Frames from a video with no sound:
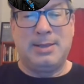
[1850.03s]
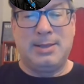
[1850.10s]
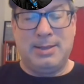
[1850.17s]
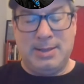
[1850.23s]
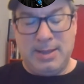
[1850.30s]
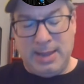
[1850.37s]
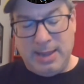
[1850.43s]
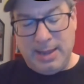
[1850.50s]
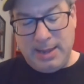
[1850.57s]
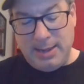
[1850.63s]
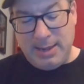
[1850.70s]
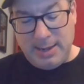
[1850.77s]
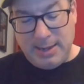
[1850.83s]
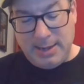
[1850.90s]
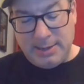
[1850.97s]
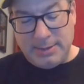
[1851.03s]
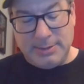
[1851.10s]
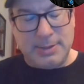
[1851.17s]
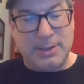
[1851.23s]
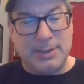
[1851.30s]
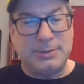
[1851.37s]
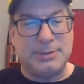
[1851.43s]
and
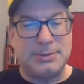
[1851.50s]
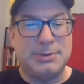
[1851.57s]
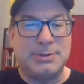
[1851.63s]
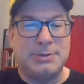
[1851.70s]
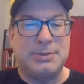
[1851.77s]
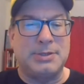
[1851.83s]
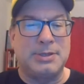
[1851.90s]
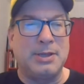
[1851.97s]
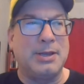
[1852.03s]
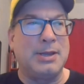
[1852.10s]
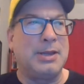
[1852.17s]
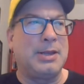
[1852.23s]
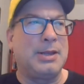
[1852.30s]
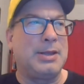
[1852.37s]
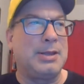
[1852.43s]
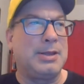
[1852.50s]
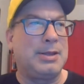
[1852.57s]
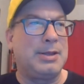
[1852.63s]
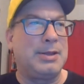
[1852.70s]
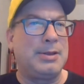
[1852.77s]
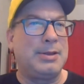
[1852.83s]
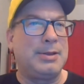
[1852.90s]
it's
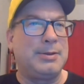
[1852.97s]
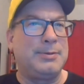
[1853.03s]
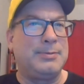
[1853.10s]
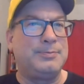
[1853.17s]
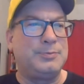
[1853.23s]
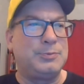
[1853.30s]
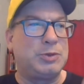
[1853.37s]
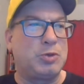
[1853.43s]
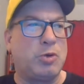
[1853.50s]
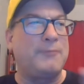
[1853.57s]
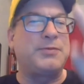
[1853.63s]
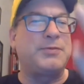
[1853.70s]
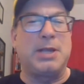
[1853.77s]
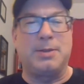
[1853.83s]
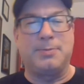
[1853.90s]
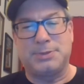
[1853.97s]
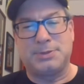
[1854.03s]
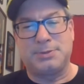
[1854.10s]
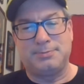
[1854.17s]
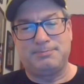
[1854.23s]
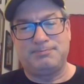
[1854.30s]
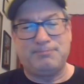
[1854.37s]
the 12
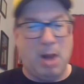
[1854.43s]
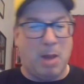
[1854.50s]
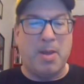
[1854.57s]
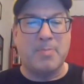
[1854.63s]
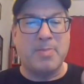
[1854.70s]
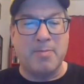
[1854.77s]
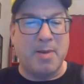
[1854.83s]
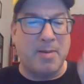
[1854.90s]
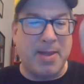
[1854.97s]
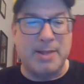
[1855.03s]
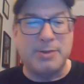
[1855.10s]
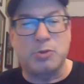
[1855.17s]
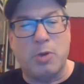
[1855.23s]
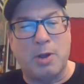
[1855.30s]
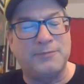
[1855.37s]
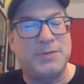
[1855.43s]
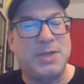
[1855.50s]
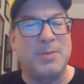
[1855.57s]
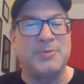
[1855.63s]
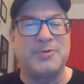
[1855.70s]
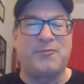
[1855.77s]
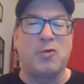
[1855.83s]
teams. 12
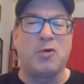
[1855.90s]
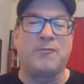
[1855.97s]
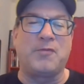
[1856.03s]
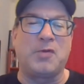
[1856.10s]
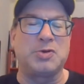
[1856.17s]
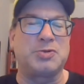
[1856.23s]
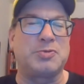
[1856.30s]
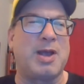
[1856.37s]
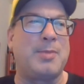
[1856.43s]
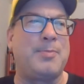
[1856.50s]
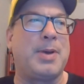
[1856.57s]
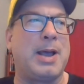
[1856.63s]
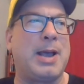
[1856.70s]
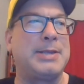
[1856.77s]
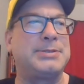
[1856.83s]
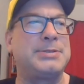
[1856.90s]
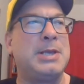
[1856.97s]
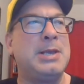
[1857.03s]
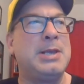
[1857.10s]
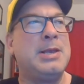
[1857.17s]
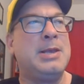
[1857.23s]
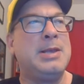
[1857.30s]
teams, 4 first-round buys.
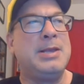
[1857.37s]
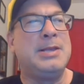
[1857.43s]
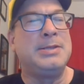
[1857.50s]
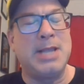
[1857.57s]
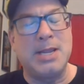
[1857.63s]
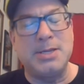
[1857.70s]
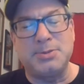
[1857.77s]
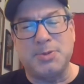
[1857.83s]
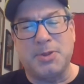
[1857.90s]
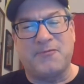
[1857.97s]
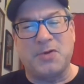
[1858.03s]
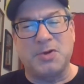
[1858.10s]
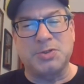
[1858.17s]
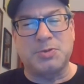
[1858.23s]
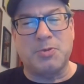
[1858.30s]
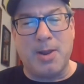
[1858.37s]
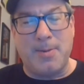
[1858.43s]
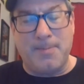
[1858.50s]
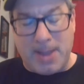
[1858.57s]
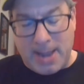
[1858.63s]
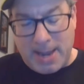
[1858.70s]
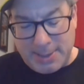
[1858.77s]
Teams with the
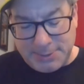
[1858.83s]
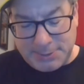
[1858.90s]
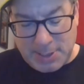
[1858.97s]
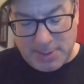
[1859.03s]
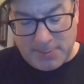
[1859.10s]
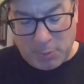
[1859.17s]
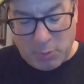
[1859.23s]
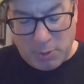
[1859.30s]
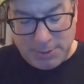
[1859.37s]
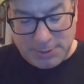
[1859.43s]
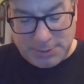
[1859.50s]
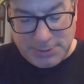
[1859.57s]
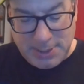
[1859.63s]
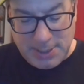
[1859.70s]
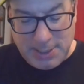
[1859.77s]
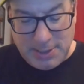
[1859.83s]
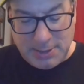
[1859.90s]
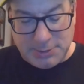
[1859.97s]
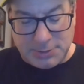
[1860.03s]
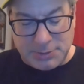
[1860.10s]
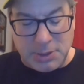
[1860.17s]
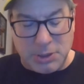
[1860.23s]
first-round buys, the number 1 seed
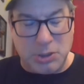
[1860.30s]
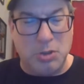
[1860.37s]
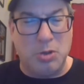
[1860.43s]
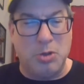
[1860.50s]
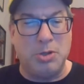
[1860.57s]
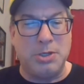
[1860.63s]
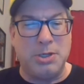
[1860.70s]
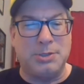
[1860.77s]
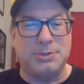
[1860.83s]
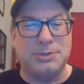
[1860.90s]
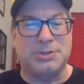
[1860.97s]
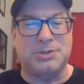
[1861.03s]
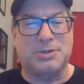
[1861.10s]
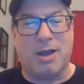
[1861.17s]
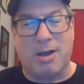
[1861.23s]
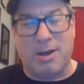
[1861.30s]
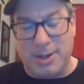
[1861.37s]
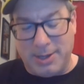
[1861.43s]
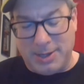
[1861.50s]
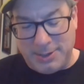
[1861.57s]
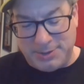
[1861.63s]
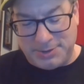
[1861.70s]
is the Union
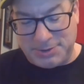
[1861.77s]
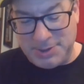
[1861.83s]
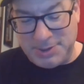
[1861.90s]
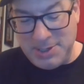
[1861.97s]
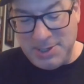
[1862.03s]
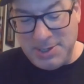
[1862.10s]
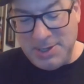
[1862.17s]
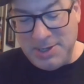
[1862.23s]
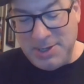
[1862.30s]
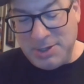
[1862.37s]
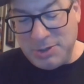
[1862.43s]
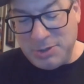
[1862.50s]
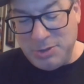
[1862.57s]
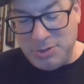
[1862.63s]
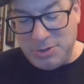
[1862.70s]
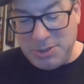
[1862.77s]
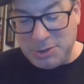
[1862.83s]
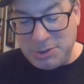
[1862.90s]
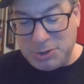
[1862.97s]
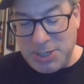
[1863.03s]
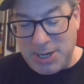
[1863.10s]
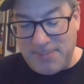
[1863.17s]
Scotties,
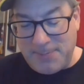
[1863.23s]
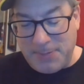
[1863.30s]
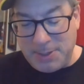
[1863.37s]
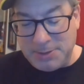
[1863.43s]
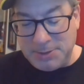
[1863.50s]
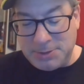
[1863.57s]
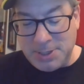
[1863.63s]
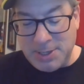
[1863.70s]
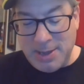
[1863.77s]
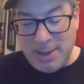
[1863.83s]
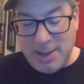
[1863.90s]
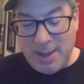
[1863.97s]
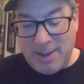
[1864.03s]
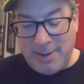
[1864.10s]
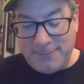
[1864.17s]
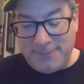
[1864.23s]
Union champions of